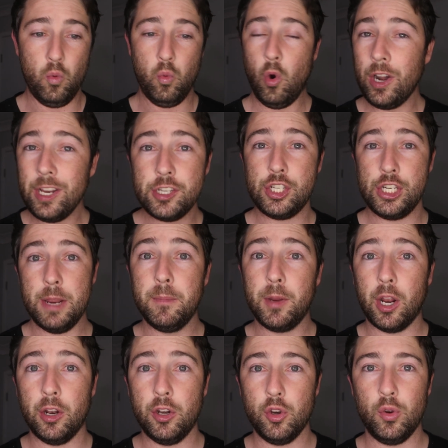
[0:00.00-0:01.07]
What is
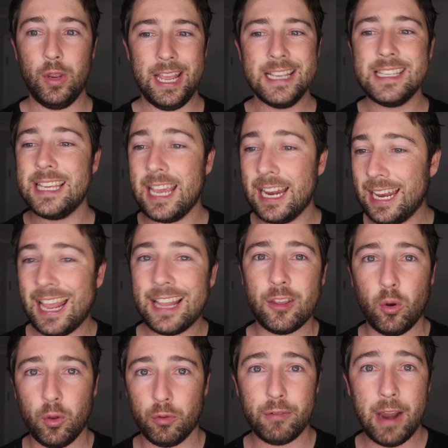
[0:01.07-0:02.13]
Jim going to do? Is he going to get
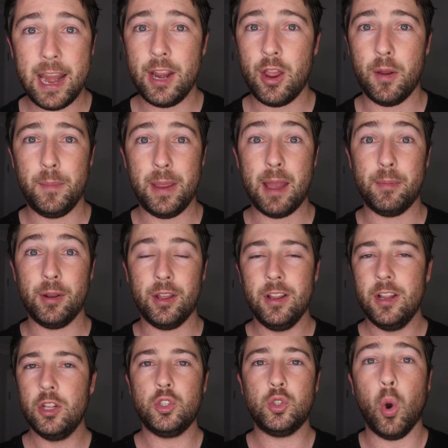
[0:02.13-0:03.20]
on the radio and be able to
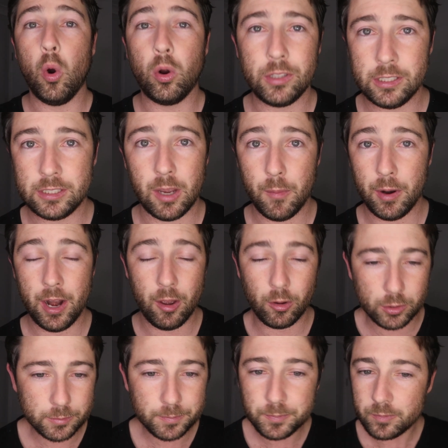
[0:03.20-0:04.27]
talk to someone
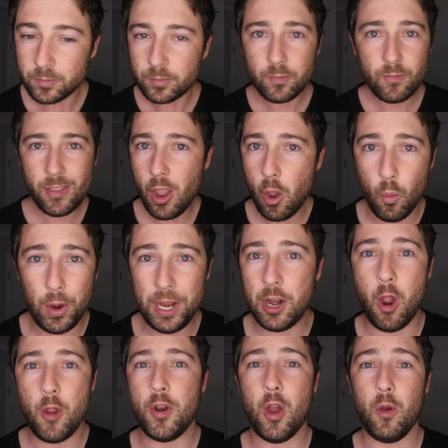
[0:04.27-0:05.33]
else? We
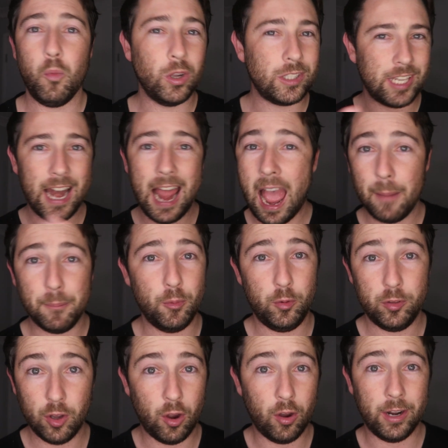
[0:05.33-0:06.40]
don't know. What's going to happen
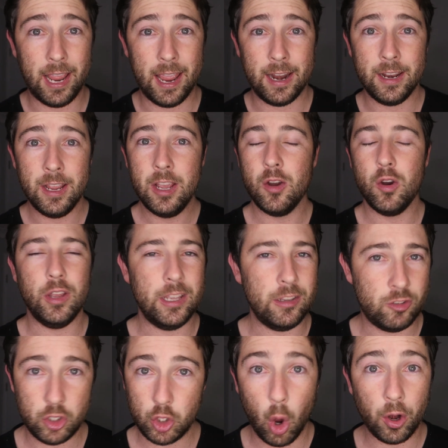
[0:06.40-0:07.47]
with the hothead?
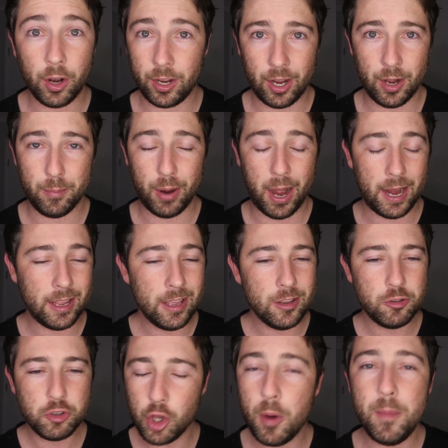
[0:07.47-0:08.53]
Is Donna going to break?
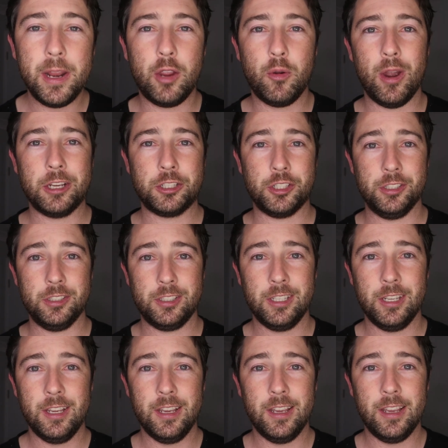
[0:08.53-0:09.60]
So many
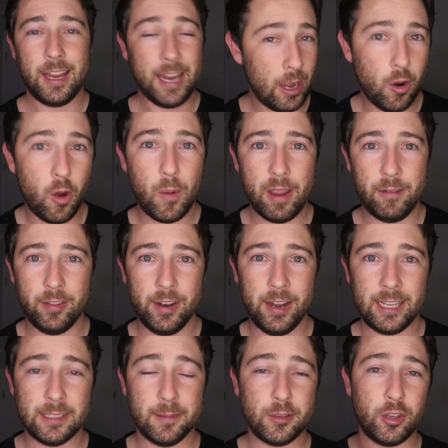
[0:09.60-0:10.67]
questions. Cannot wait for the
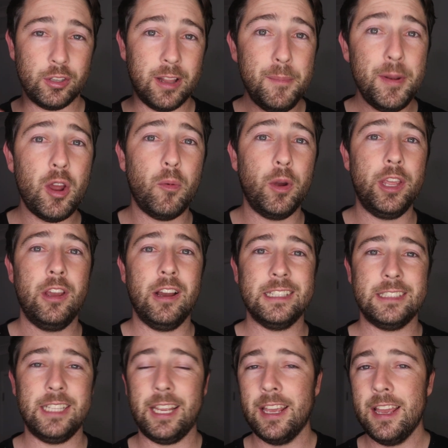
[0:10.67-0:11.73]
next episode. Let me know what you
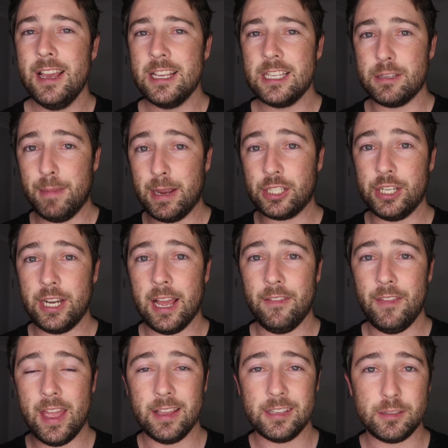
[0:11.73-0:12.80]
guys think. Smash it
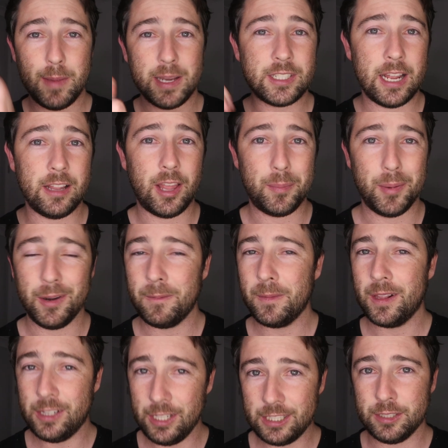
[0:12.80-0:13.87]
down there. Smash that like button.
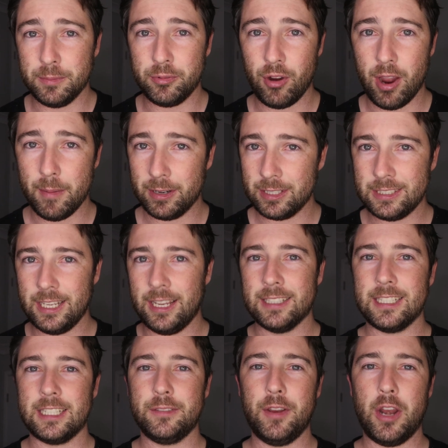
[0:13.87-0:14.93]
Click subscribe. And I'll see you
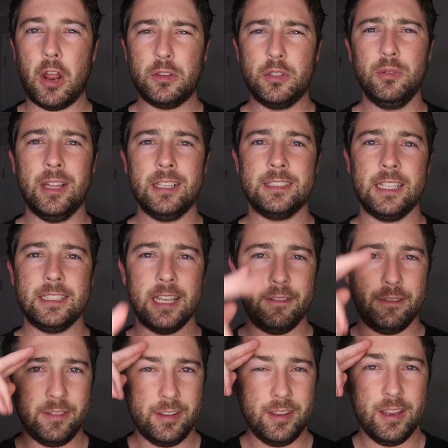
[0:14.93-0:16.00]
guys next video. Until then, stay
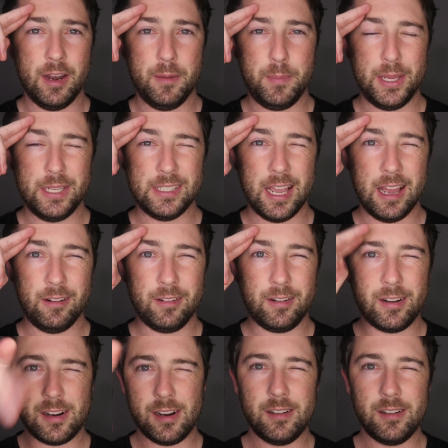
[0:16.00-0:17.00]
safe and peace out.